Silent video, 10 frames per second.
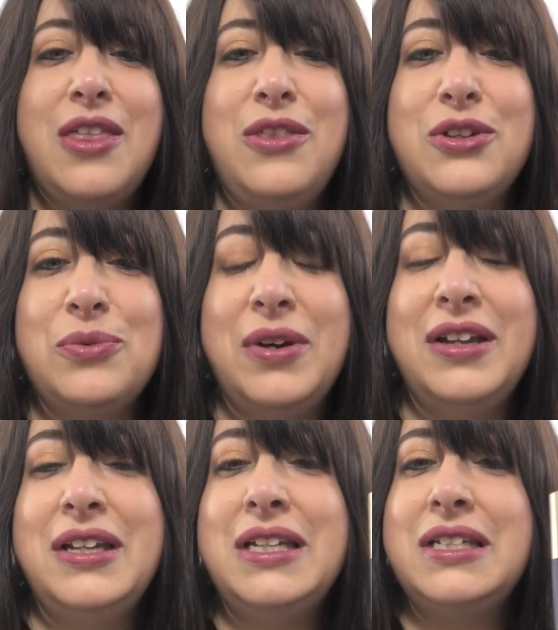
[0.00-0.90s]
This
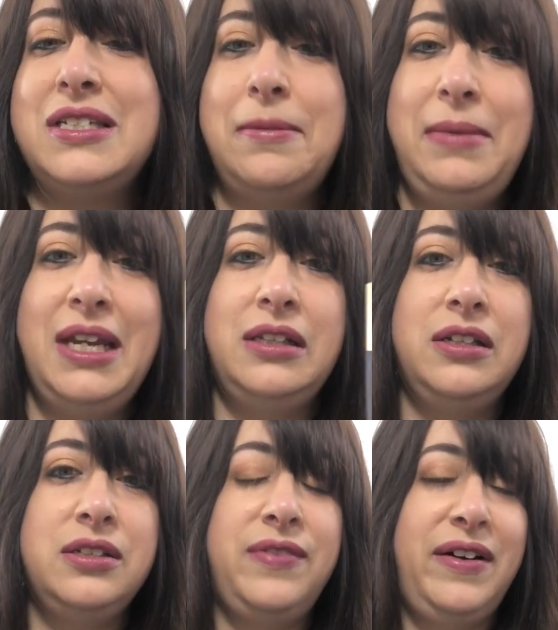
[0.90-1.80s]
one, to me,
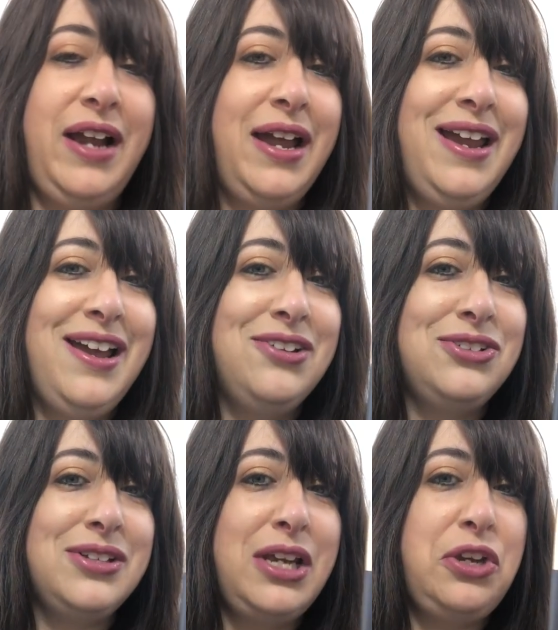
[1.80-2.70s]
looks very
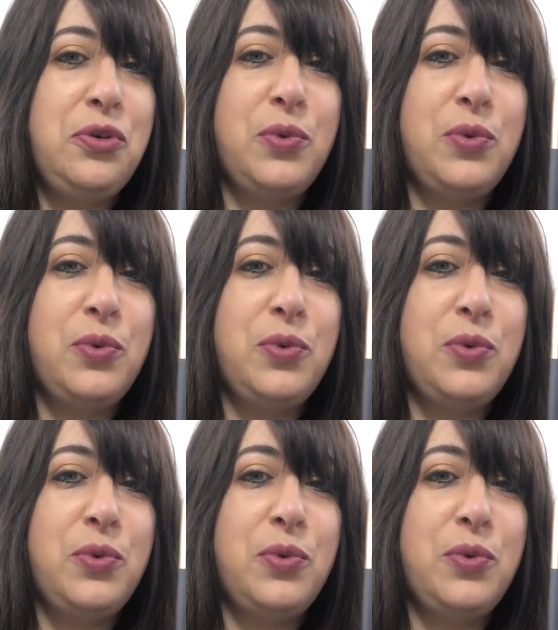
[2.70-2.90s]
high-end. Like, you